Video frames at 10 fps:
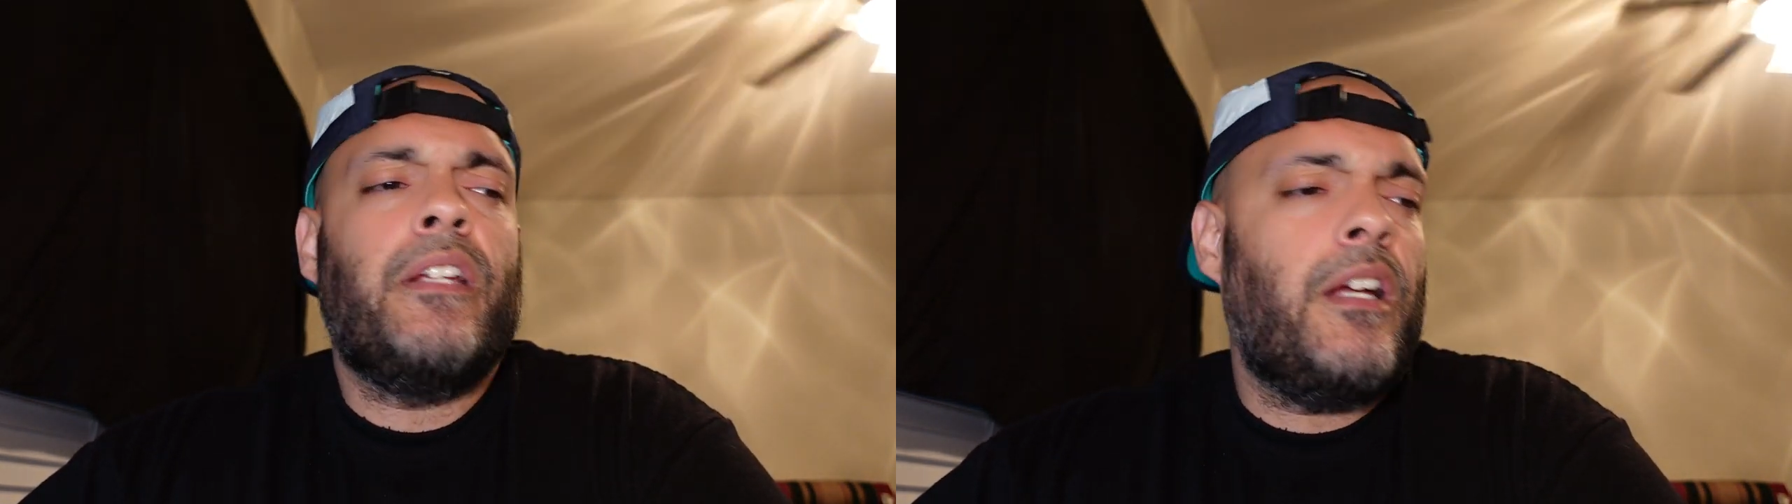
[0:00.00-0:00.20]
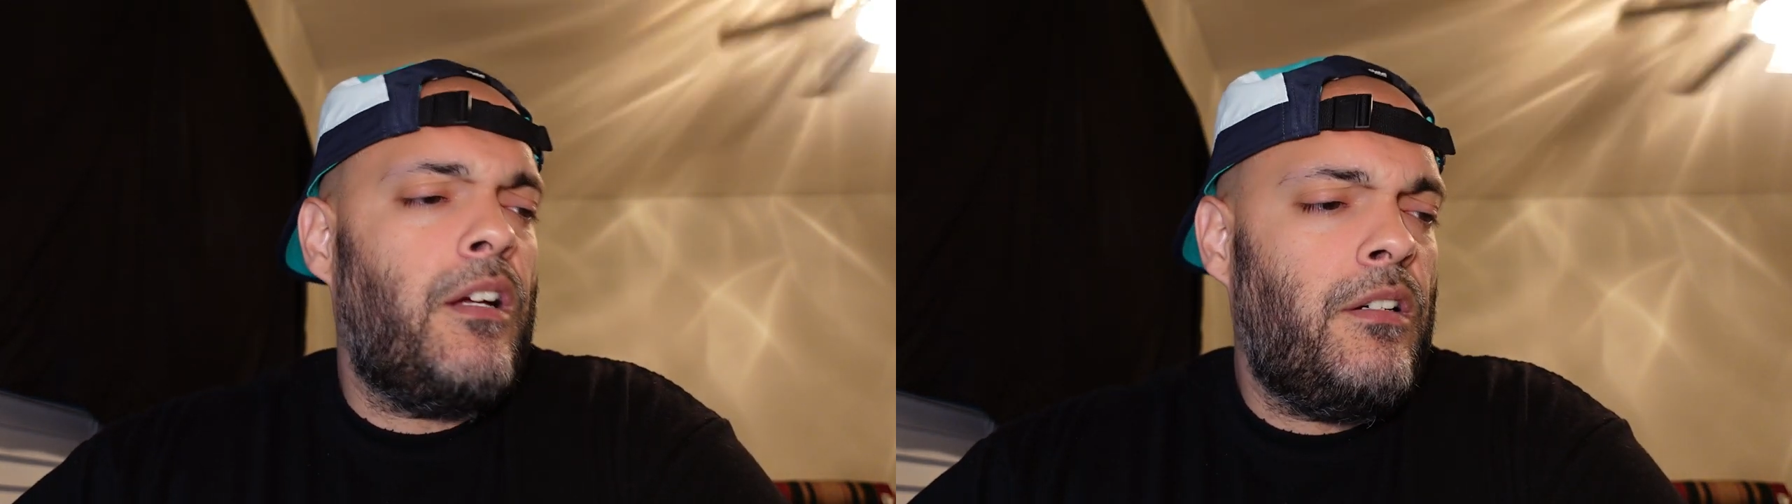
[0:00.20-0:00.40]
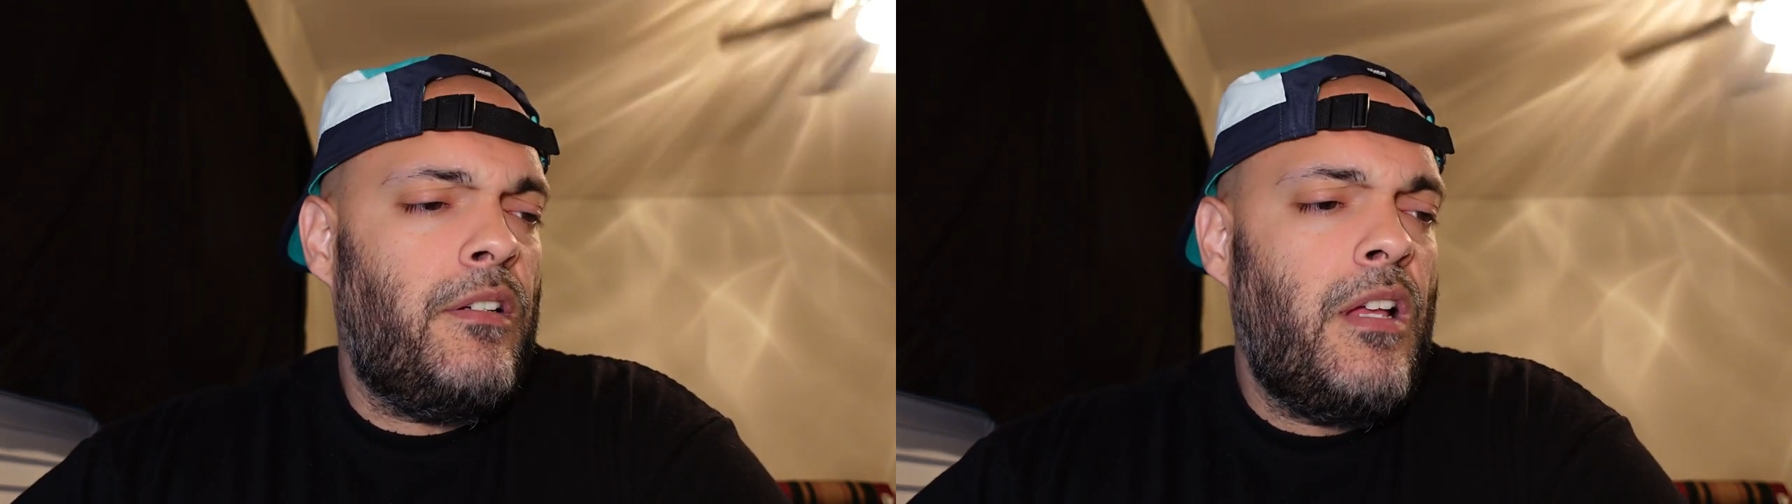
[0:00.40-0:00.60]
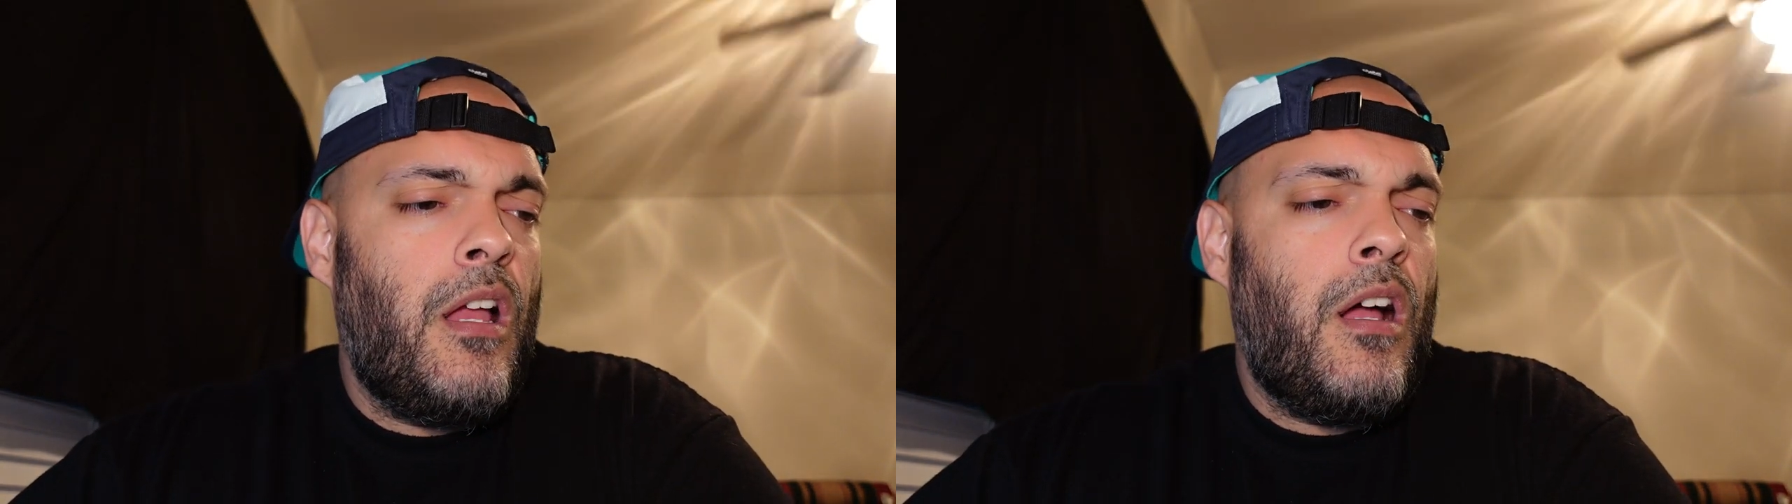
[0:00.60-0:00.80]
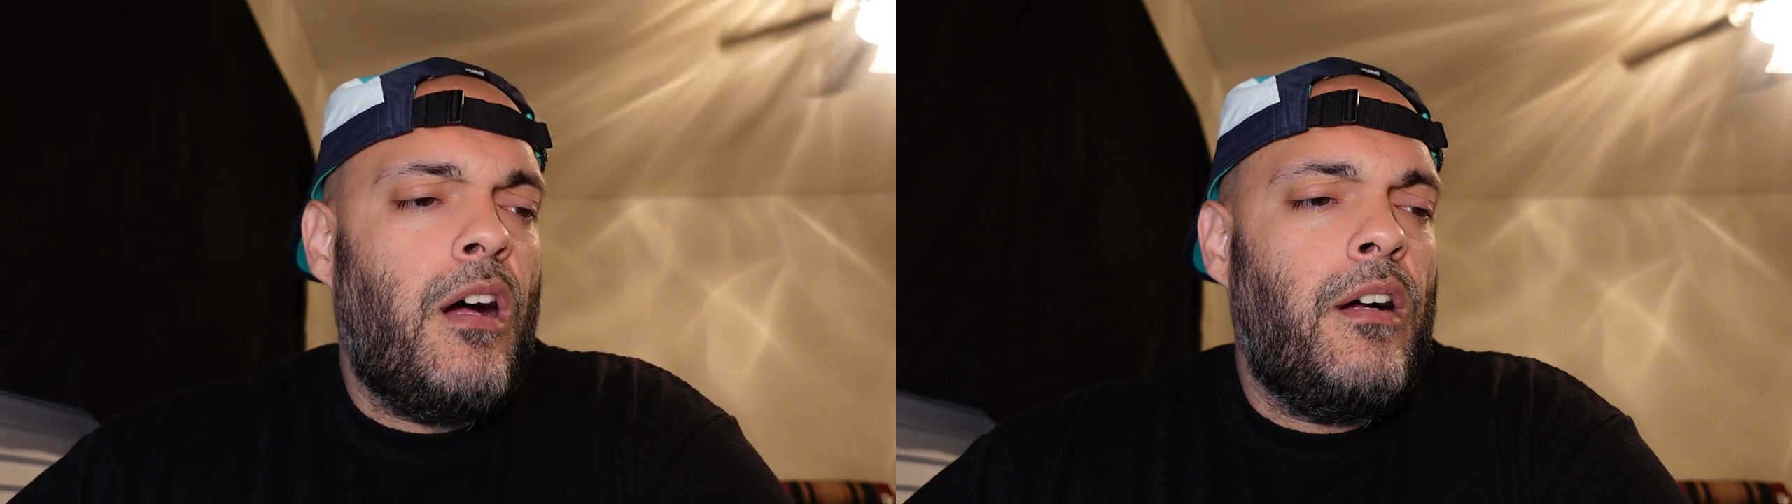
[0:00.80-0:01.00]
now.
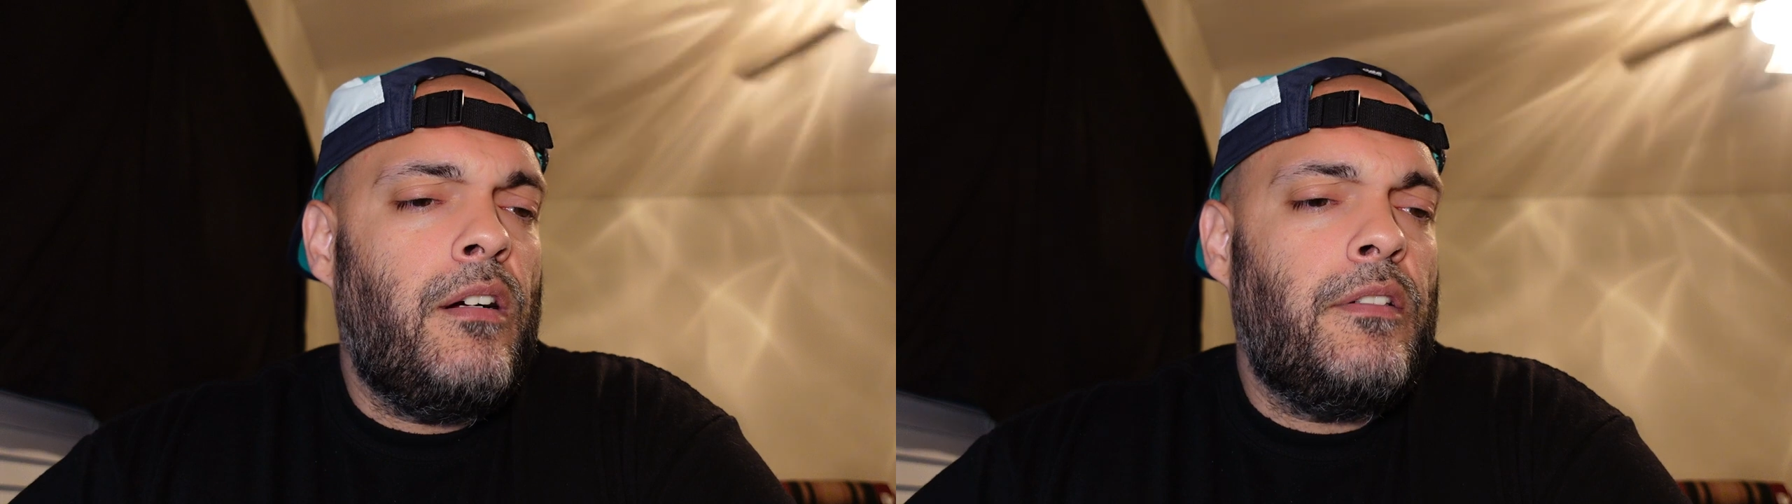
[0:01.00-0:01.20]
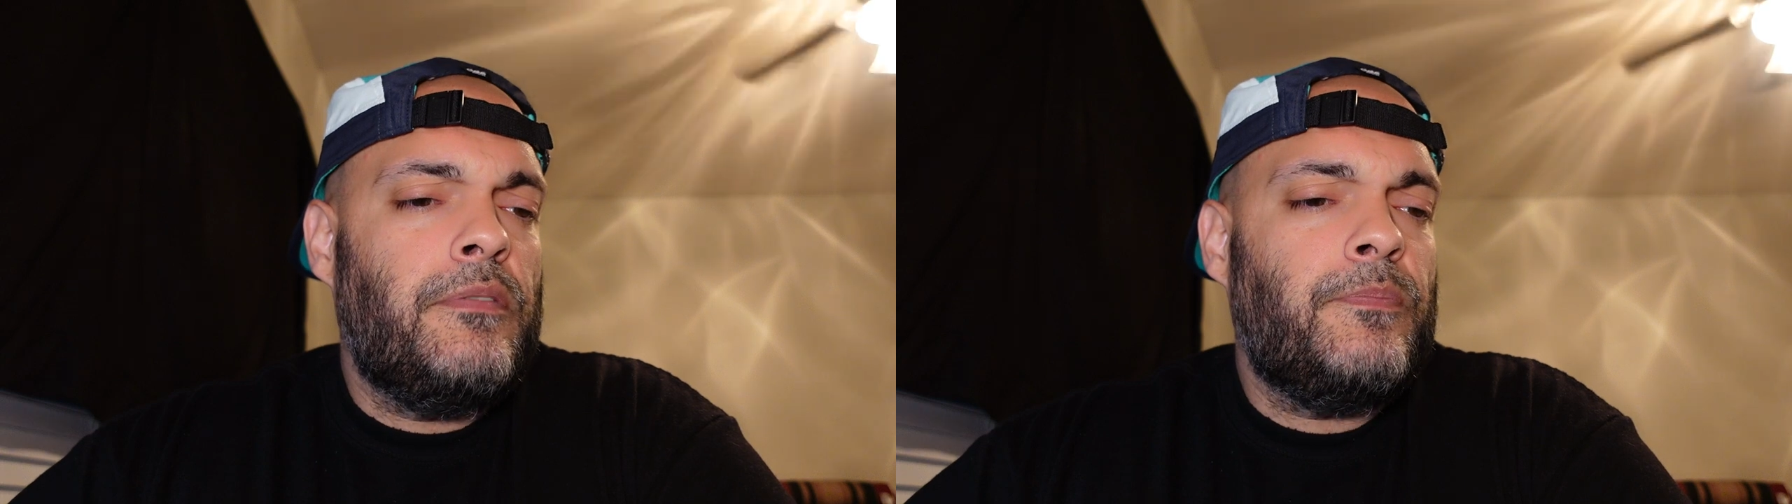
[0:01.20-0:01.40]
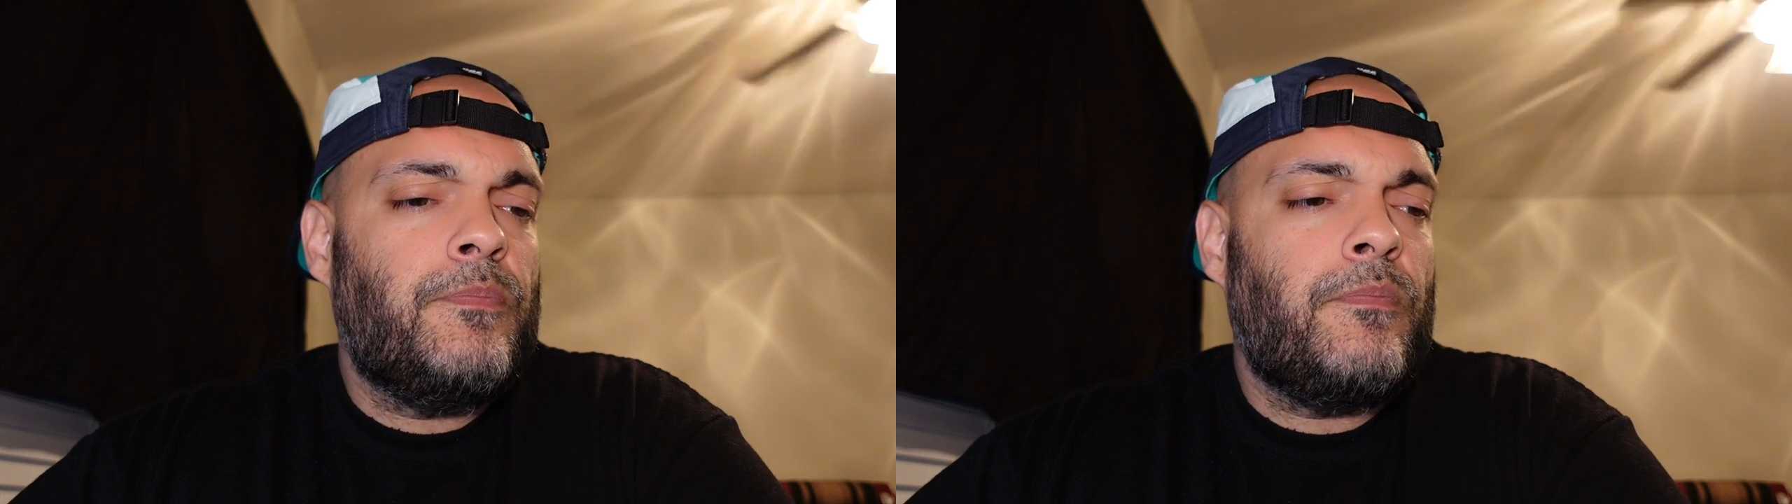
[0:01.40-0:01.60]
Um,